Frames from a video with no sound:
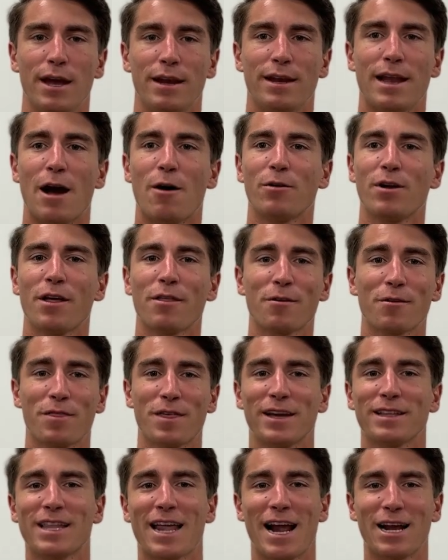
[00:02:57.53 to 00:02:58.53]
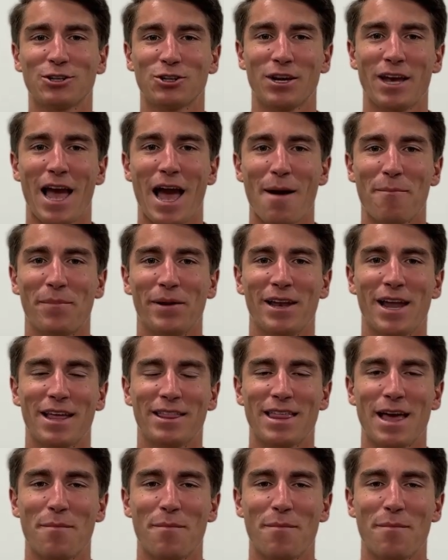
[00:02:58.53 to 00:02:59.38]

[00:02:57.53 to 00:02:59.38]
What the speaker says: Now, another thing that actually happened at